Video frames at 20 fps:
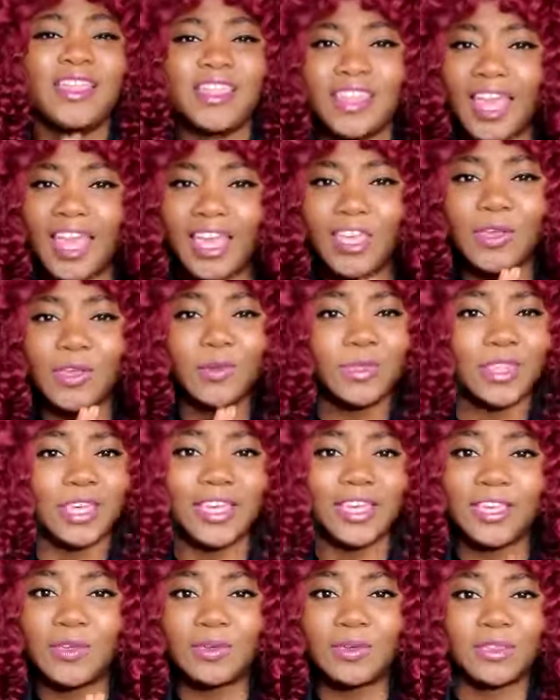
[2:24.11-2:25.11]
Thank you
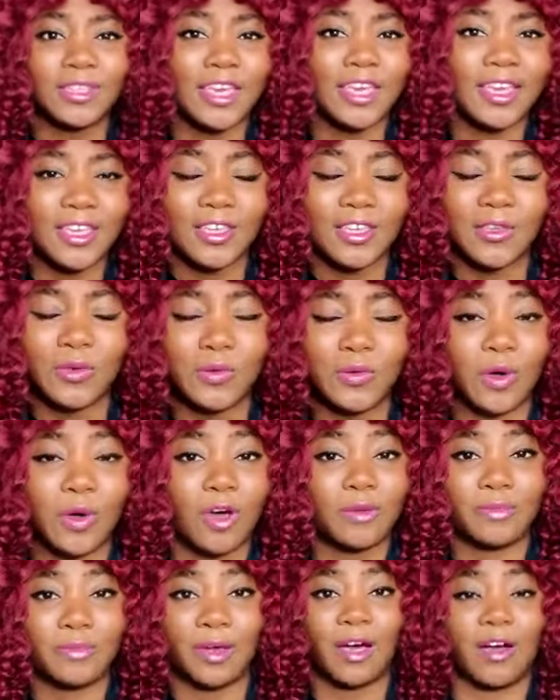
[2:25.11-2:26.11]

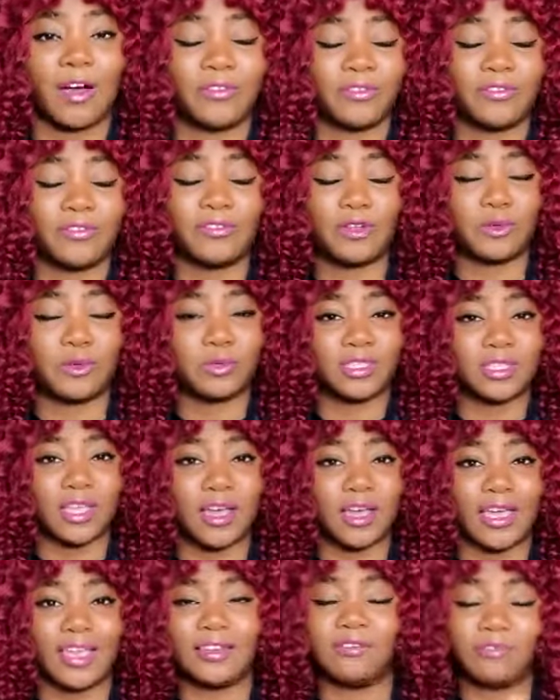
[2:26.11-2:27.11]
on behalf of
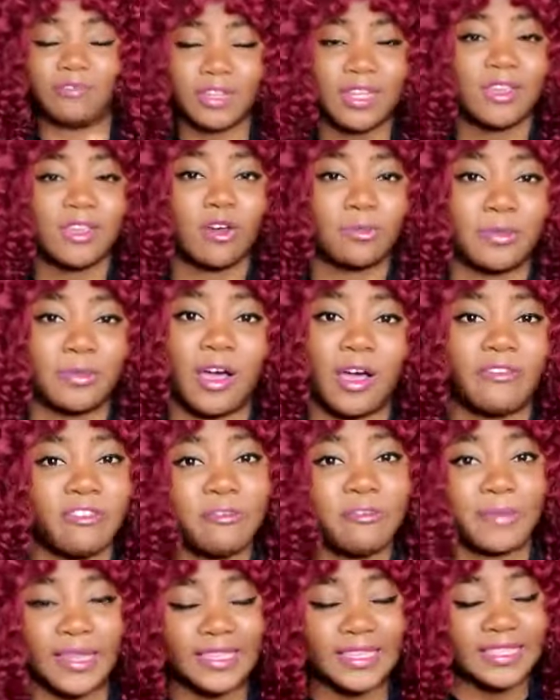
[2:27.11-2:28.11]
Nosa and really on behalf
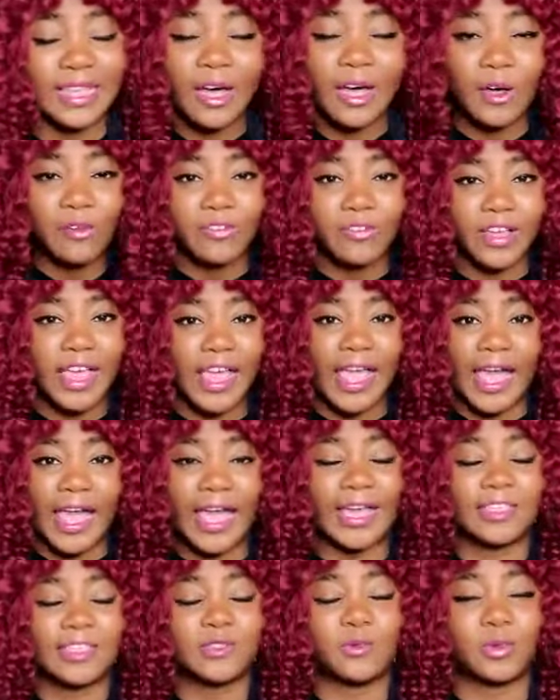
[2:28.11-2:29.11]
of myself
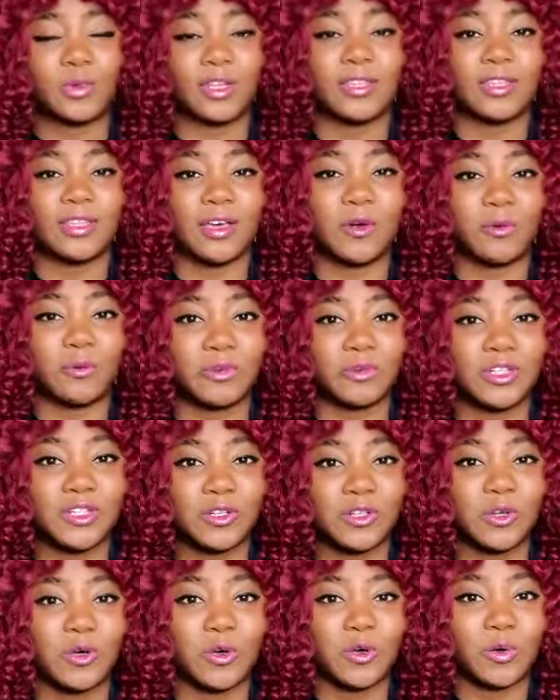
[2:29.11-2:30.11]
as one of the
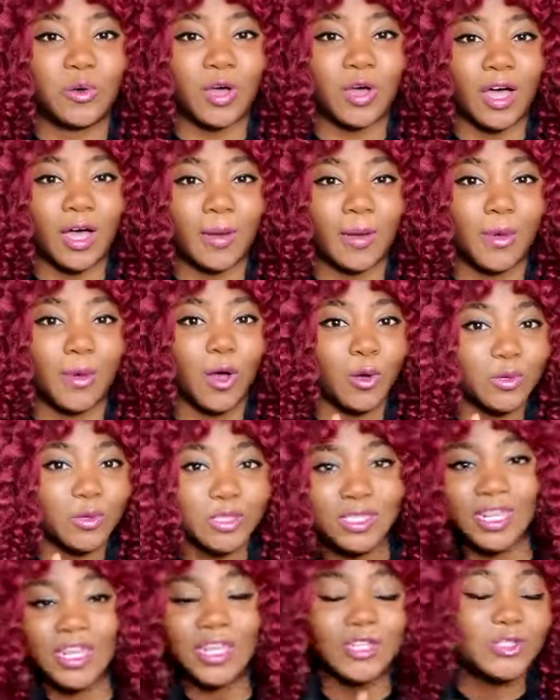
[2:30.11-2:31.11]
original
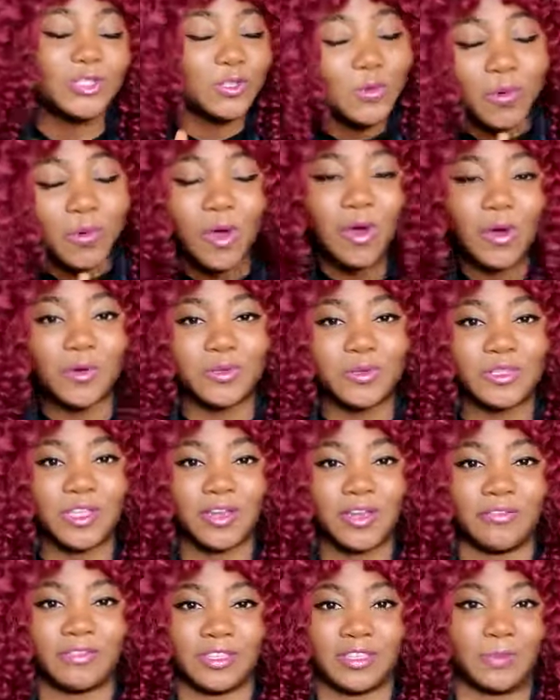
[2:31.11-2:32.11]
hosting duos
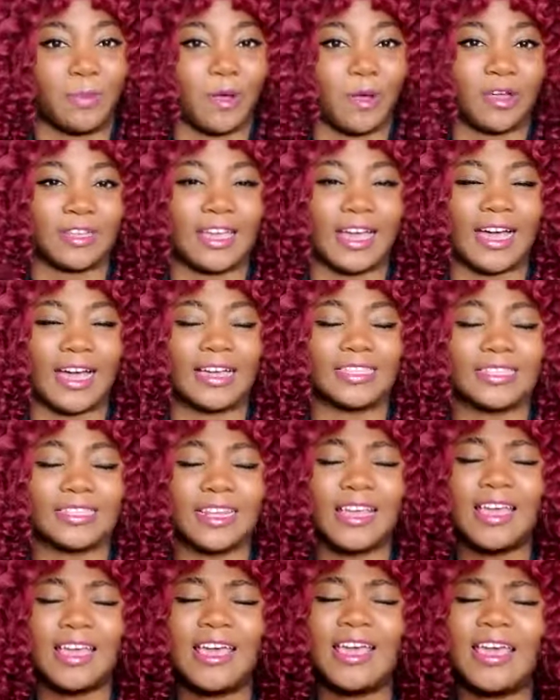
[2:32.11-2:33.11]
of this podcast.
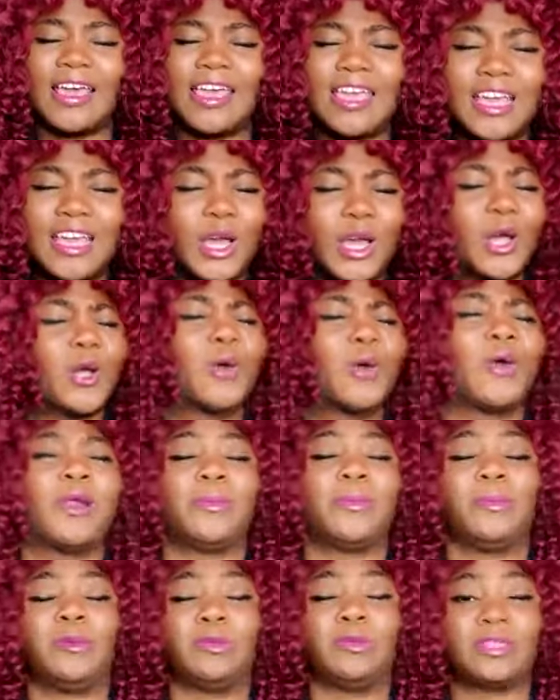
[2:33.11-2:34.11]

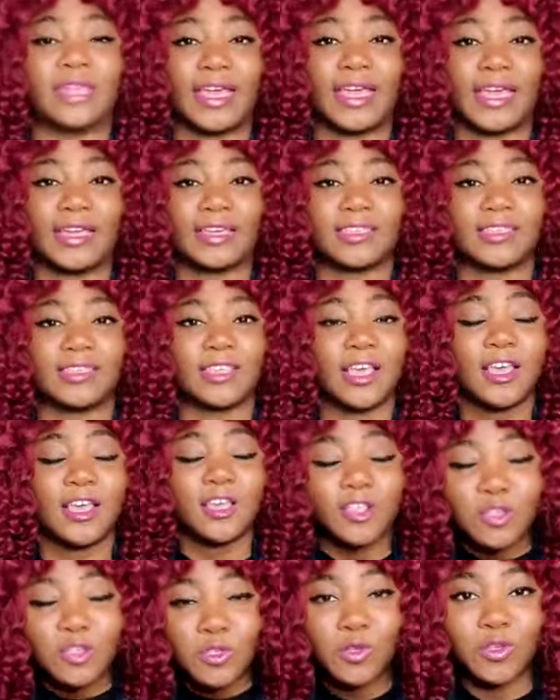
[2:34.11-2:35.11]
Incredible thanks
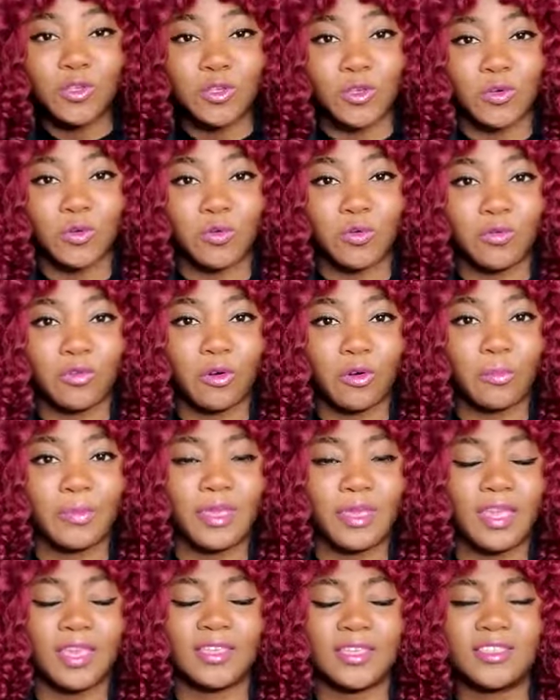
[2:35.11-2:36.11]
to you for
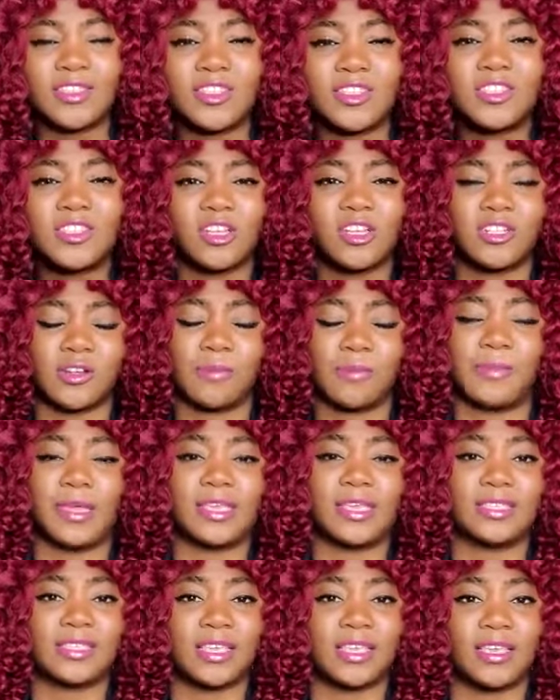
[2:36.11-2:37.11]
being such
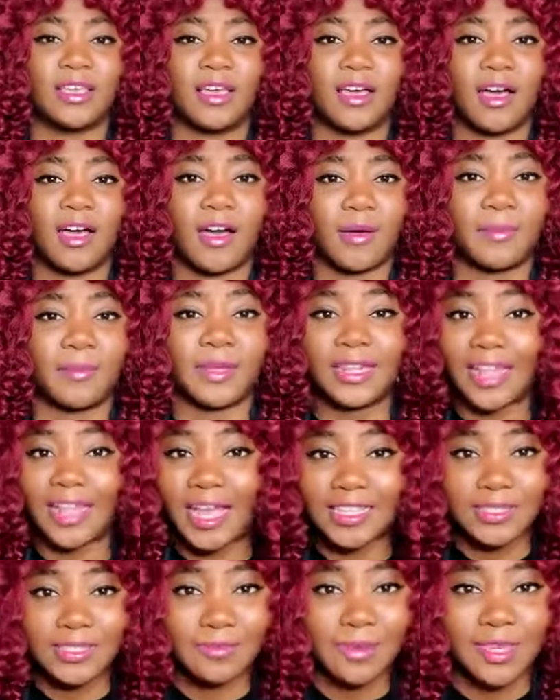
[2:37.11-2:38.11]
amazing
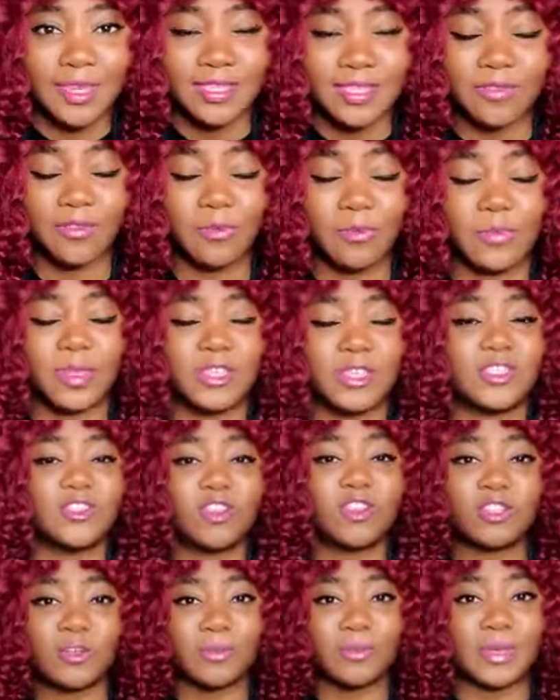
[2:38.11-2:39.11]
classmates, for being
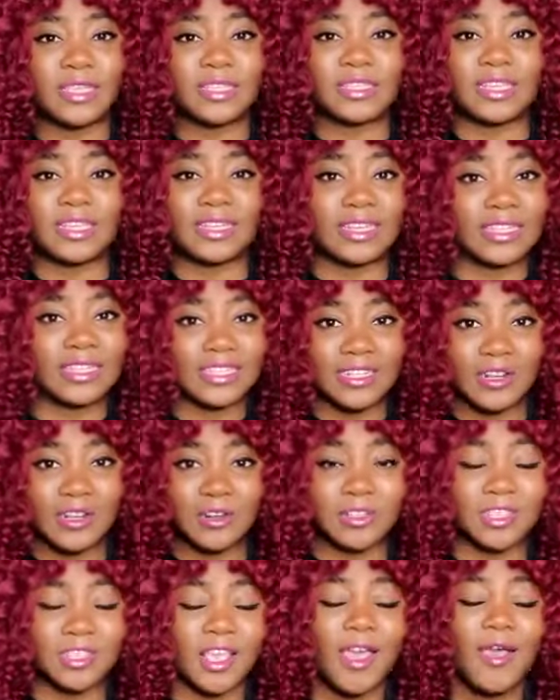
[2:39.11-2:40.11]
such amazing
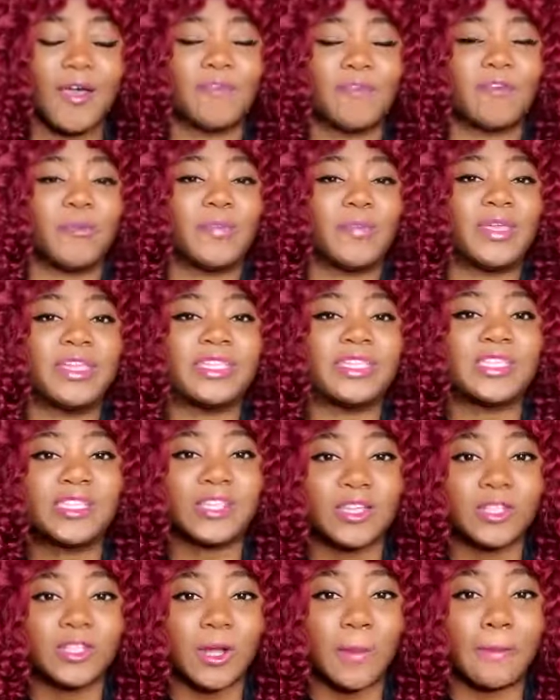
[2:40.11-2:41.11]
listeners, for being
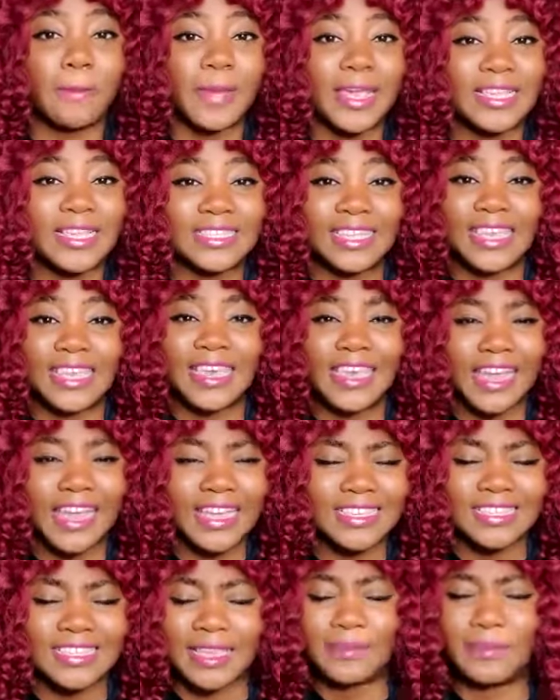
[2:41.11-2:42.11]
such amazing
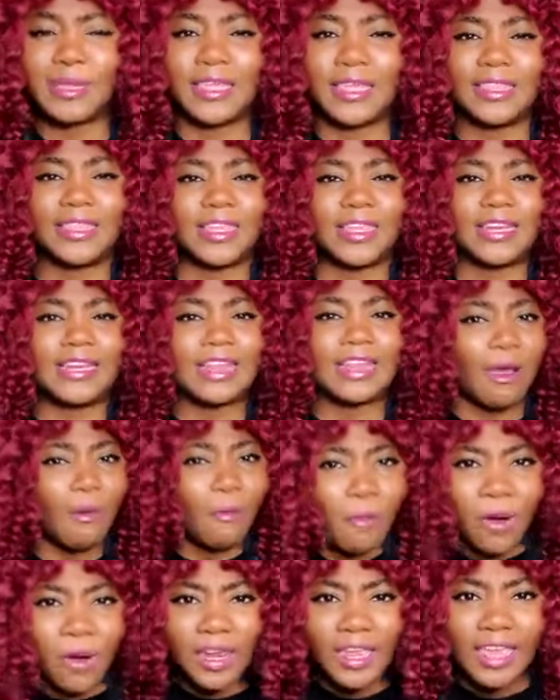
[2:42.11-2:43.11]
guests. I mean, the
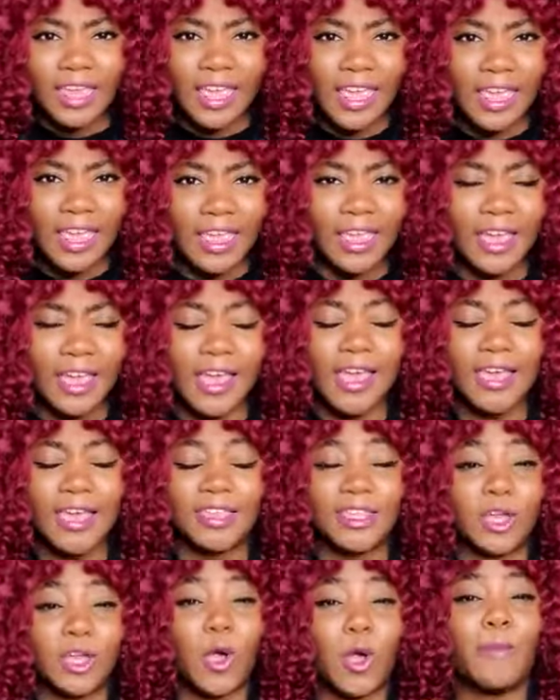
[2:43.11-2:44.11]
networking,
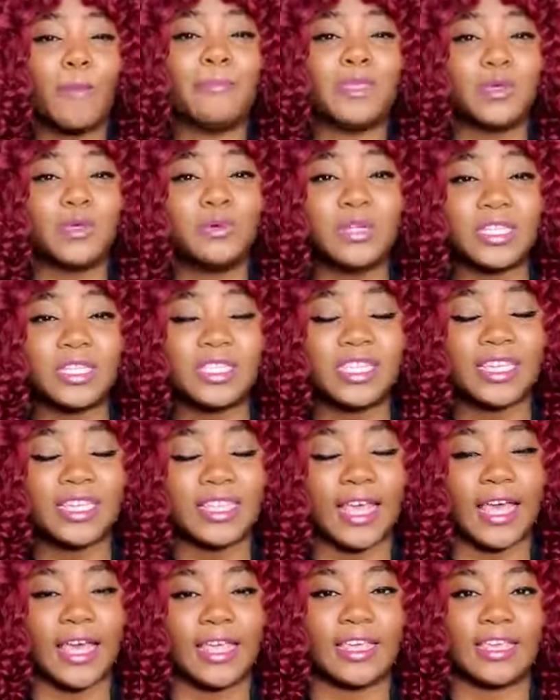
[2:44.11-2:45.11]
the community
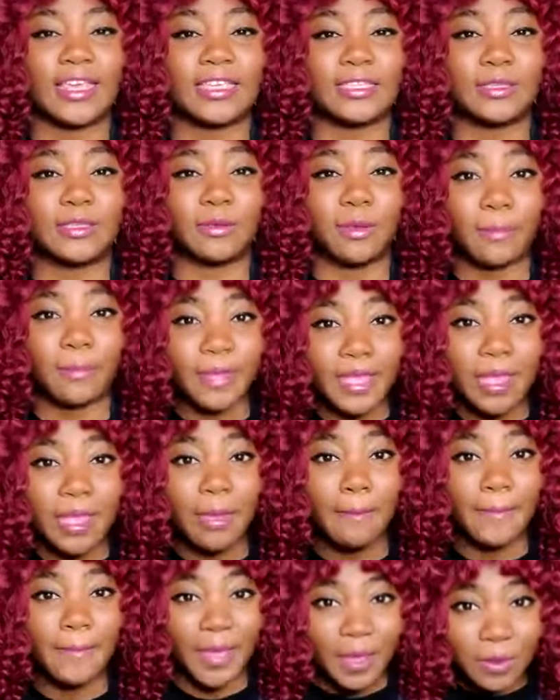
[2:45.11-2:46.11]
that is
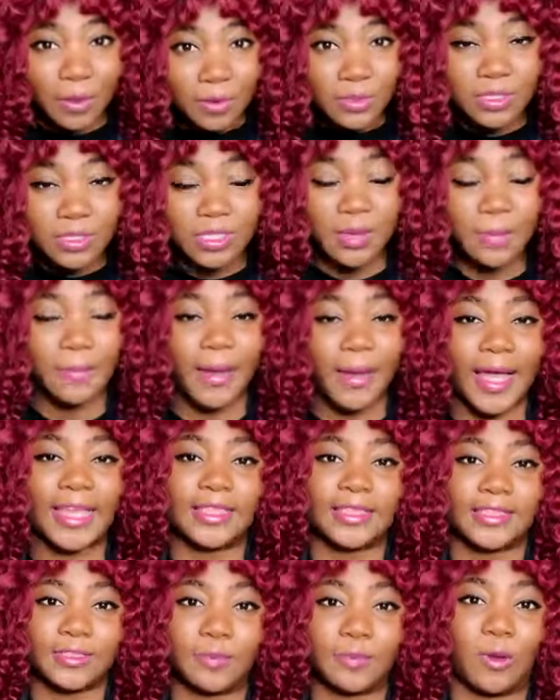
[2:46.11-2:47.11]
being built
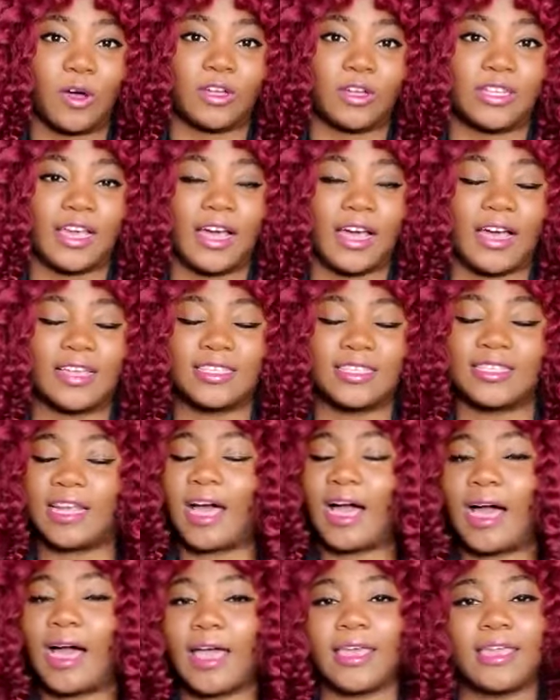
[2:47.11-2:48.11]
by this podcast,
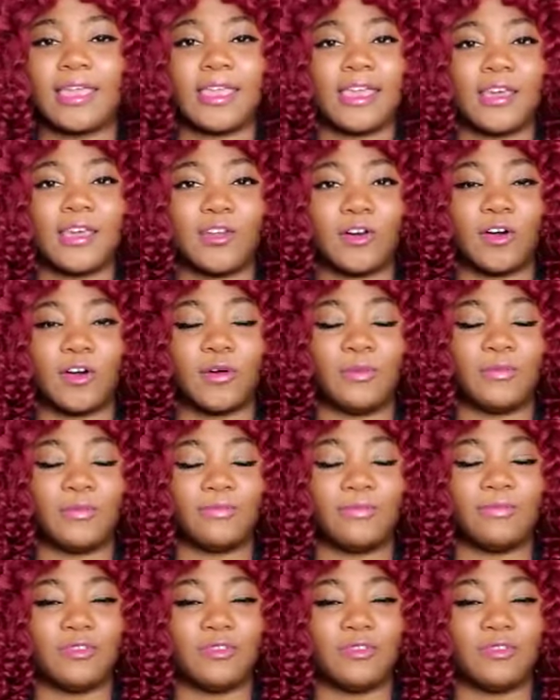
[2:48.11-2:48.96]
I cannot,